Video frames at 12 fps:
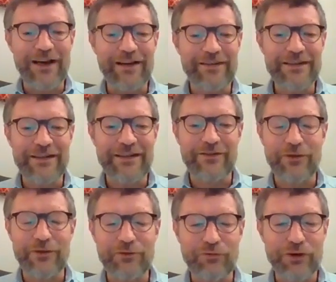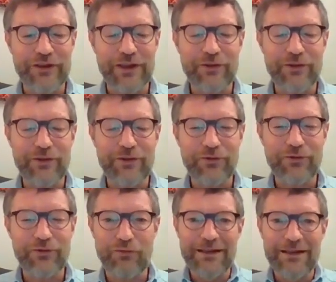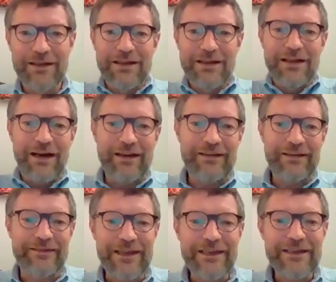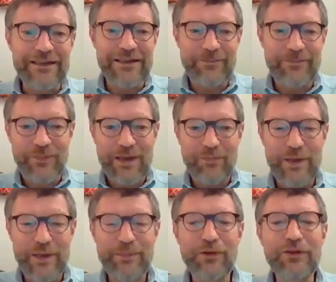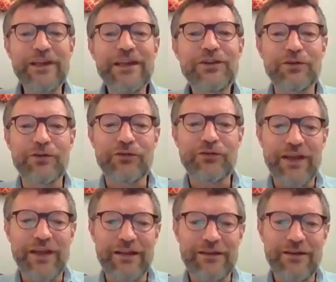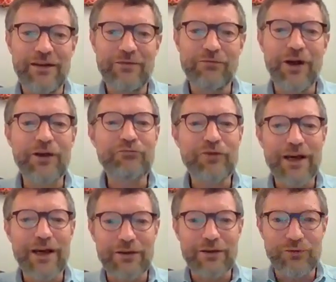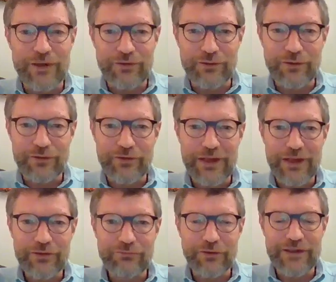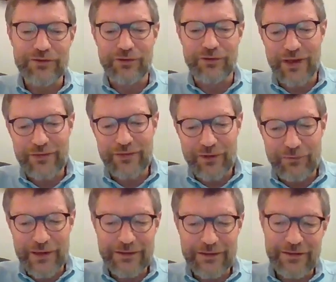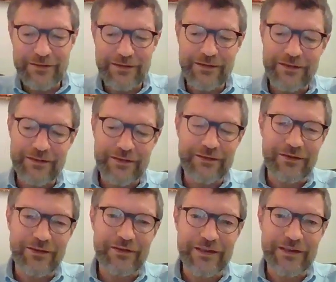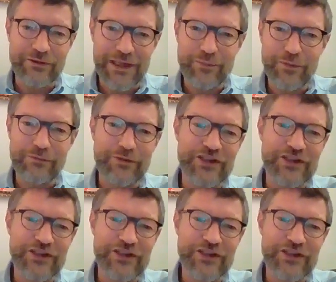I think that's not working so well. I think people need to understand why we are doing certain things. What is the sense of it? Is it credible?